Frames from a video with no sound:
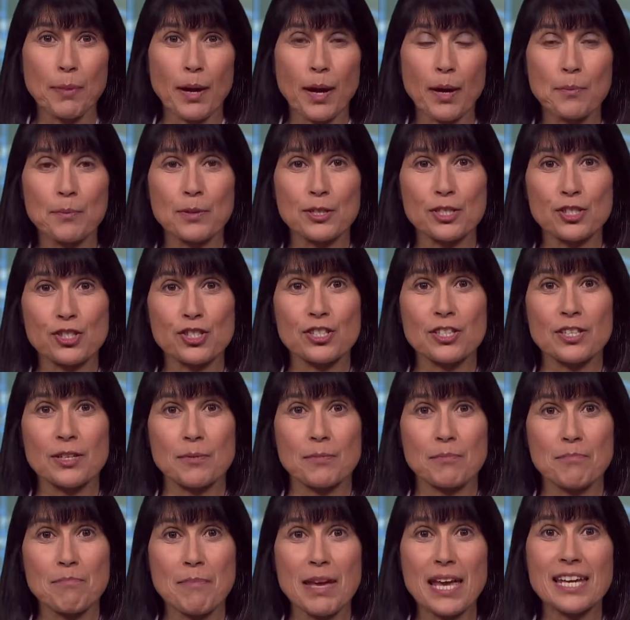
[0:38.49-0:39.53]
published
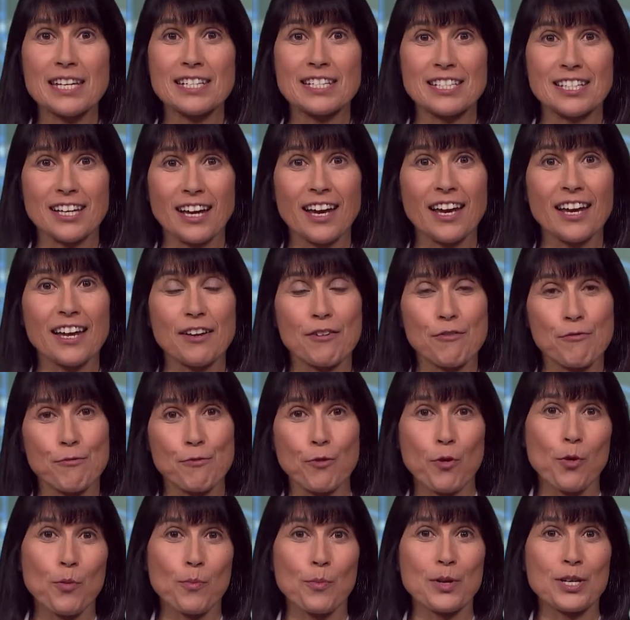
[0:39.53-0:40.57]
the Med Diet
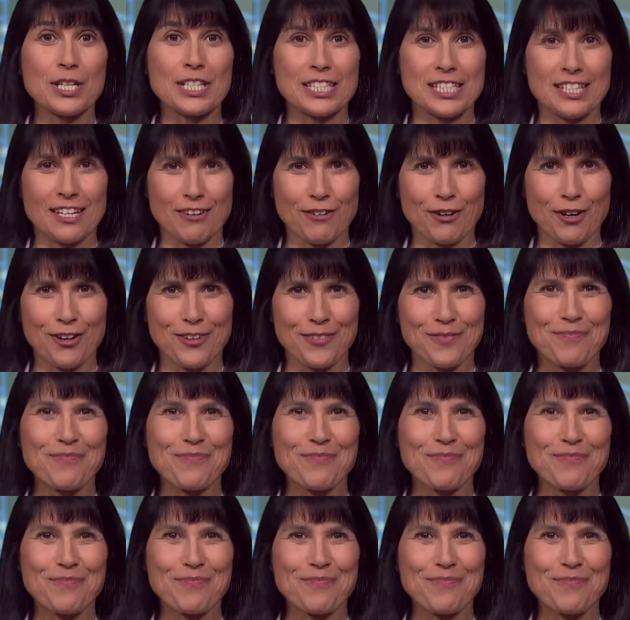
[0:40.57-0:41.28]
4.0